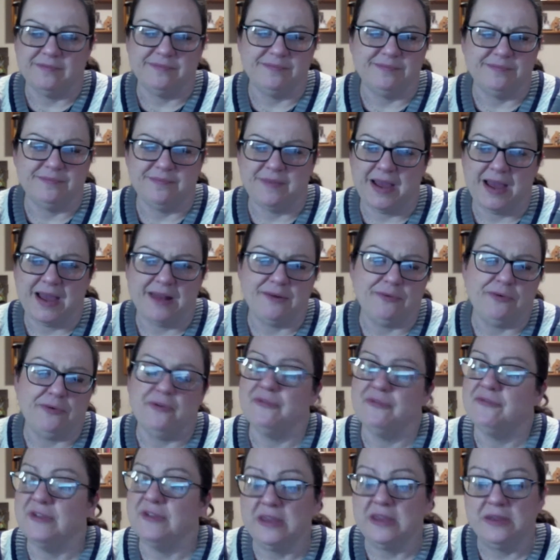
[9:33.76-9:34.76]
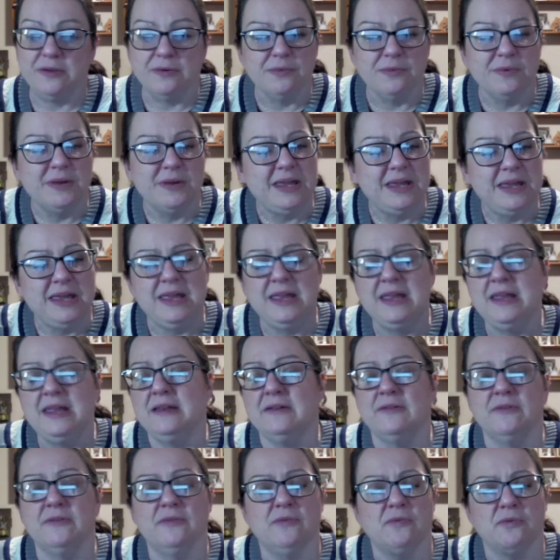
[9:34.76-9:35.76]
don't know,
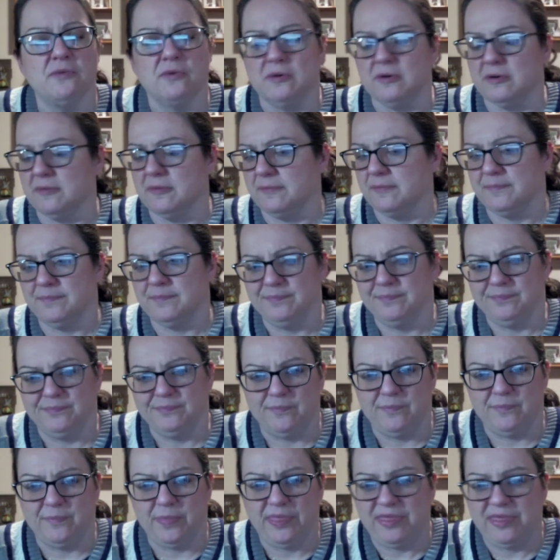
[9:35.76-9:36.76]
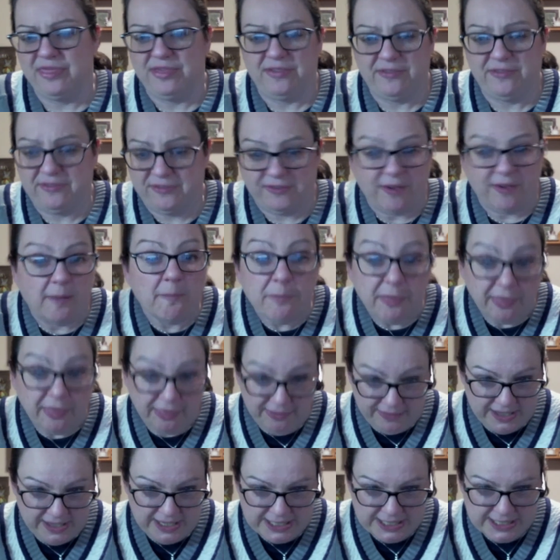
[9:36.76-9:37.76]
figurine or
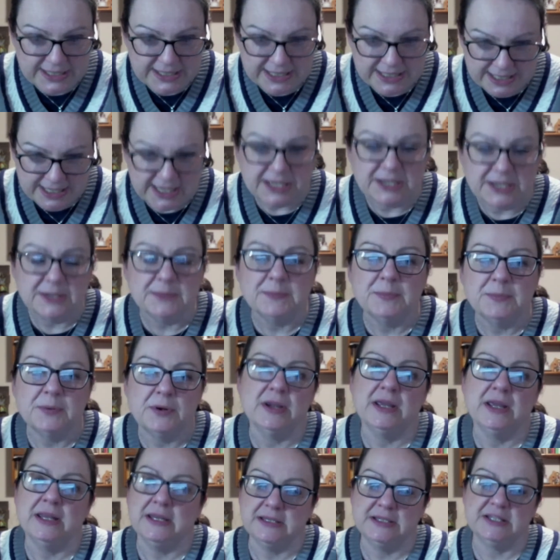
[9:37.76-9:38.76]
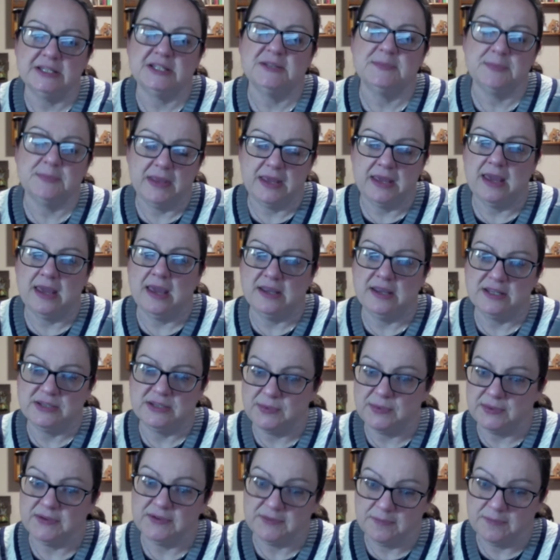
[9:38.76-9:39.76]
something that I could put in a display case
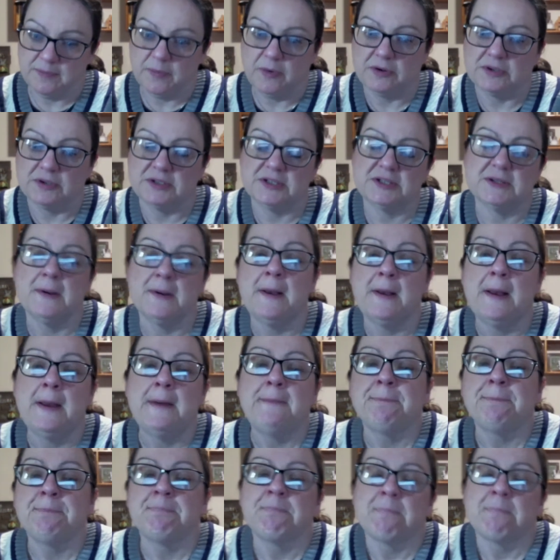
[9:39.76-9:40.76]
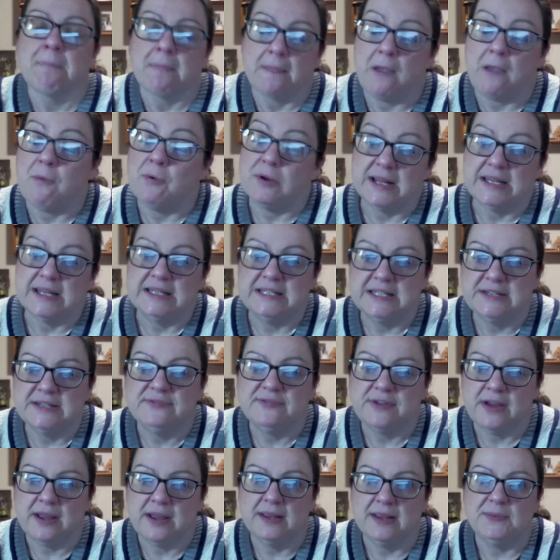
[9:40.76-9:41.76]
with some books. What I did
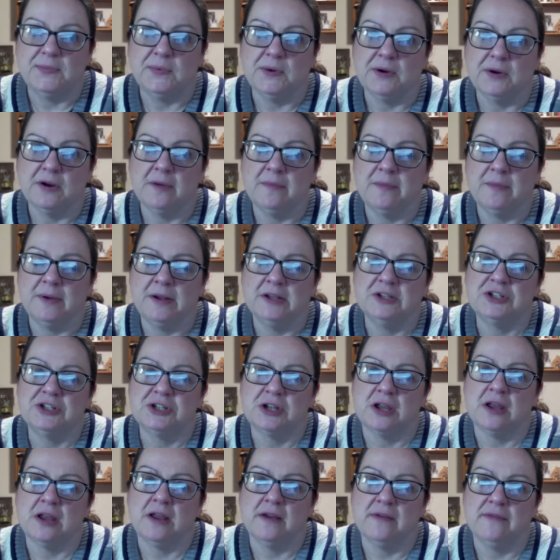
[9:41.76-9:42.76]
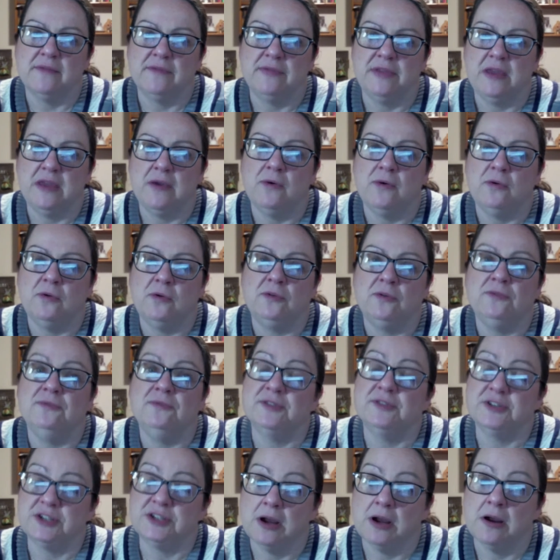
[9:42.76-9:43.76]
find were a bunch of the old
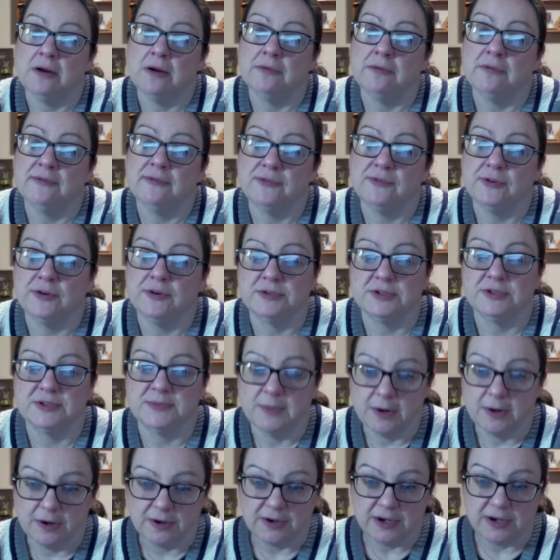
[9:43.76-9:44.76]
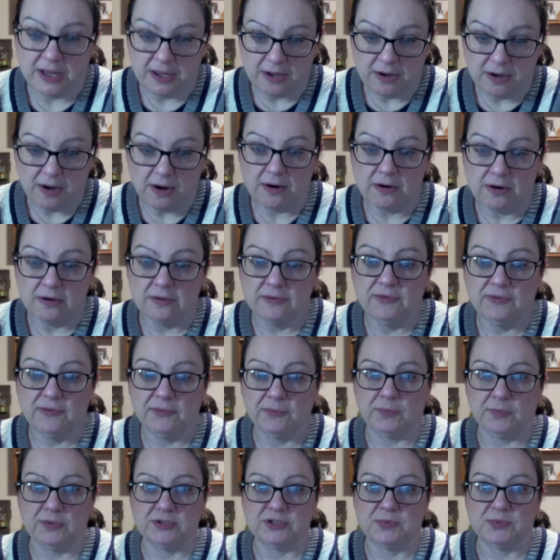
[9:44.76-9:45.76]
photographers' marketing cards,
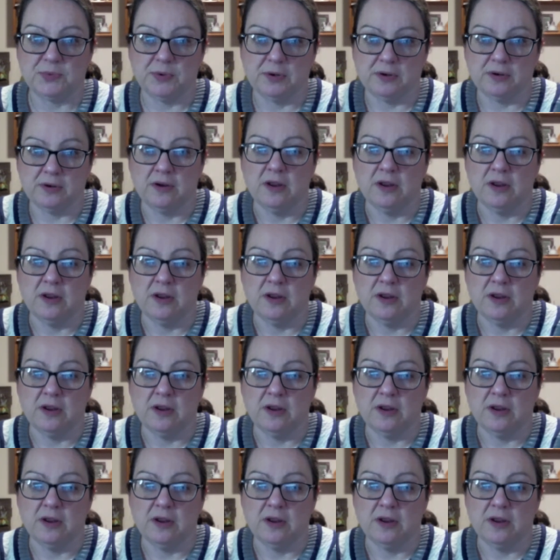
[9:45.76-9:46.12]
which were,